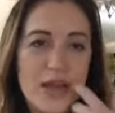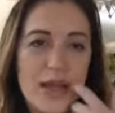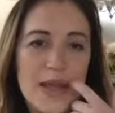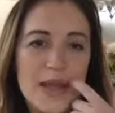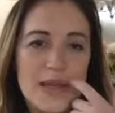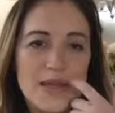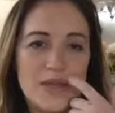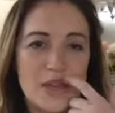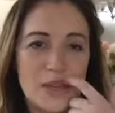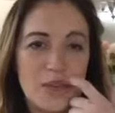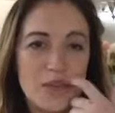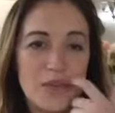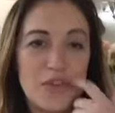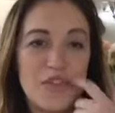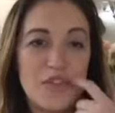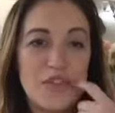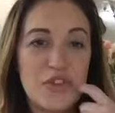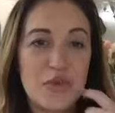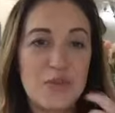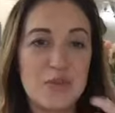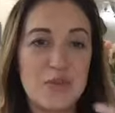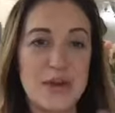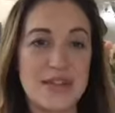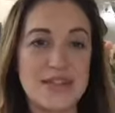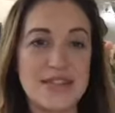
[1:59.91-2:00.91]
It took me a
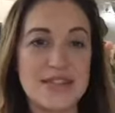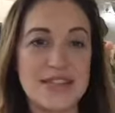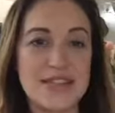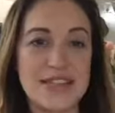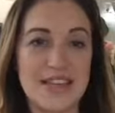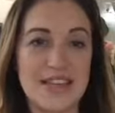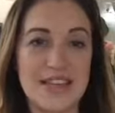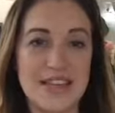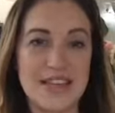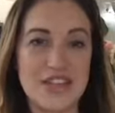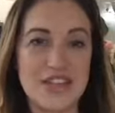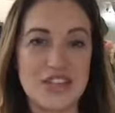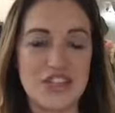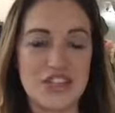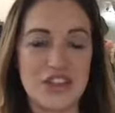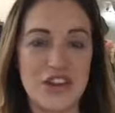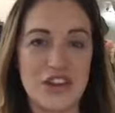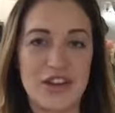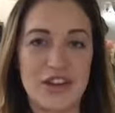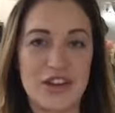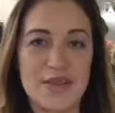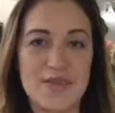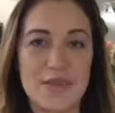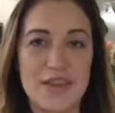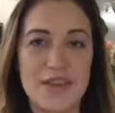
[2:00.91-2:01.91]
few months to get into
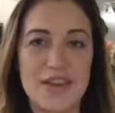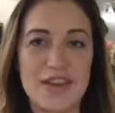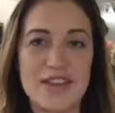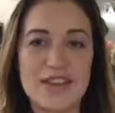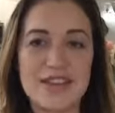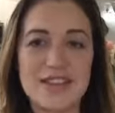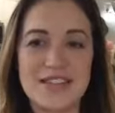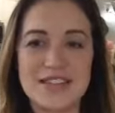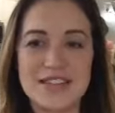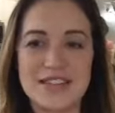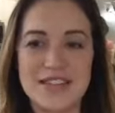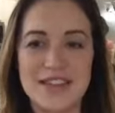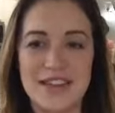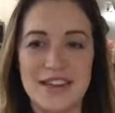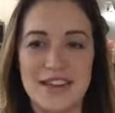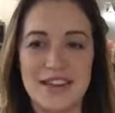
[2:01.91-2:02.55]
sharing because